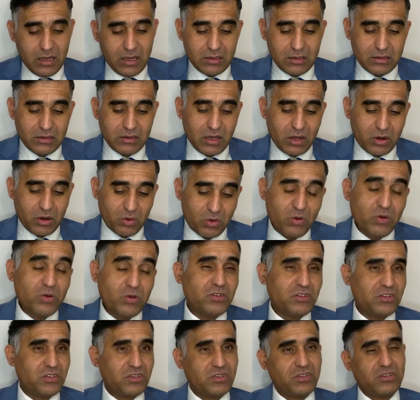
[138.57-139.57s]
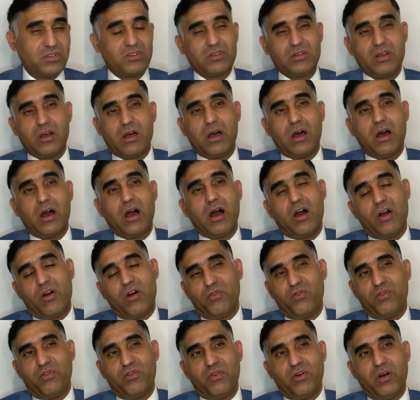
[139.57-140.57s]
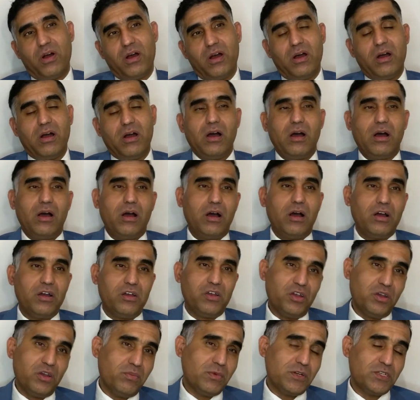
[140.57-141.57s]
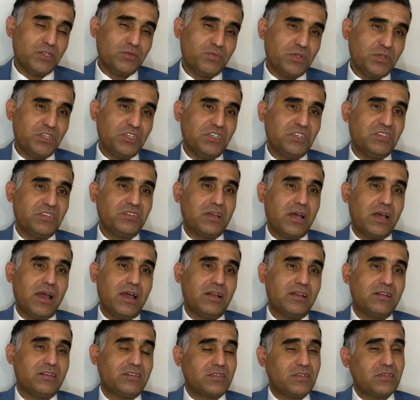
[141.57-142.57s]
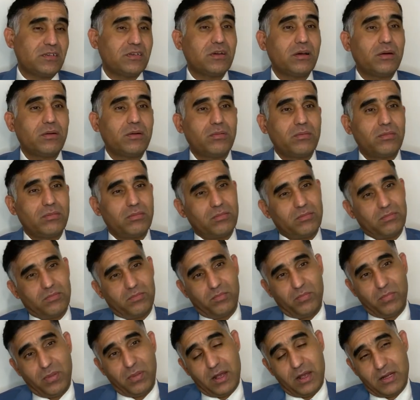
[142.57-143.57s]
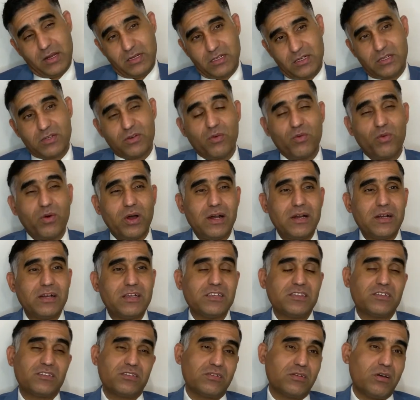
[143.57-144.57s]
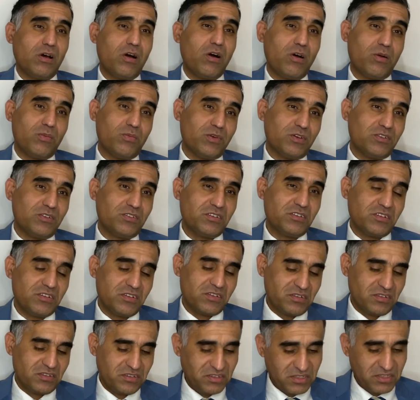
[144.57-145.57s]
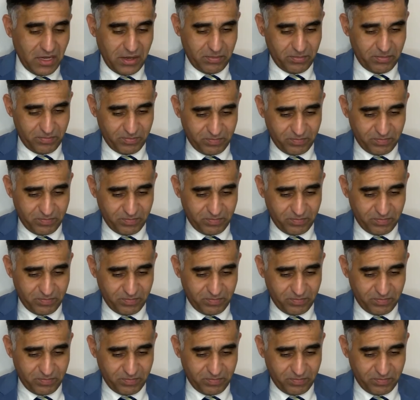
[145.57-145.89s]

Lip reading: the roots of human species and plant world is almost same.